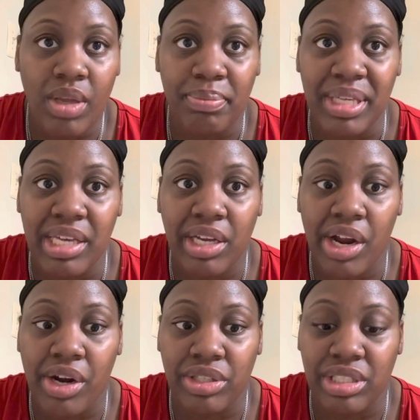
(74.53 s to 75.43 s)
Be
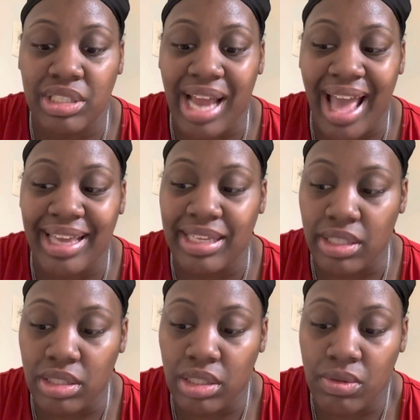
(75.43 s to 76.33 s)
encouraged. It's not
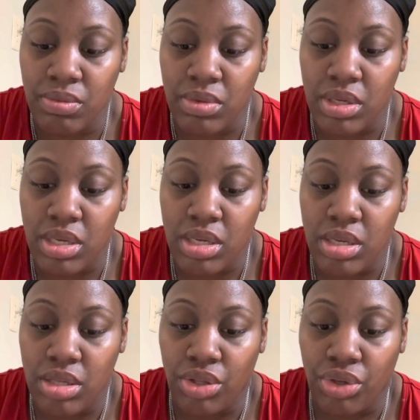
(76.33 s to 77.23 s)
easy.
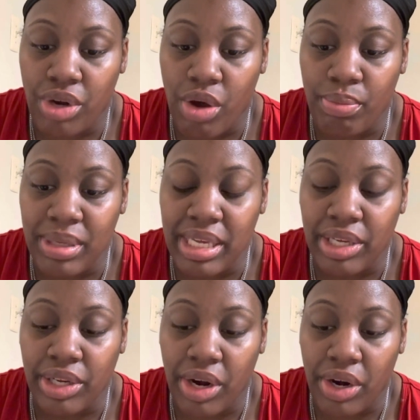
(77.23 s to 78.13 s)
You know, be
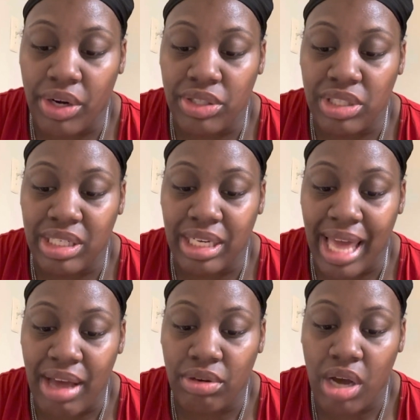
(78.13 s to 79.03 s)
encouraged and
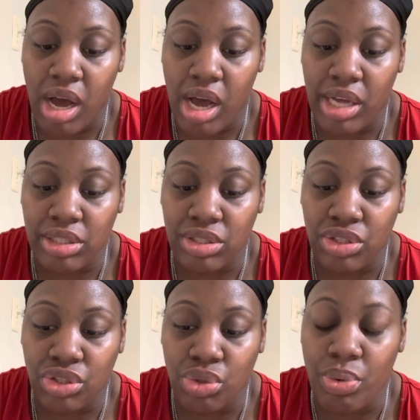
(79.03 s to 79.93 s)
allow God
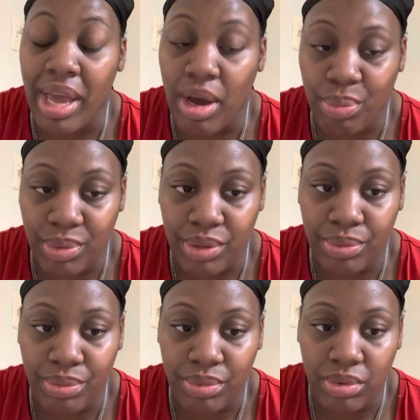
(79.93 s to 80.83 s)
to help you.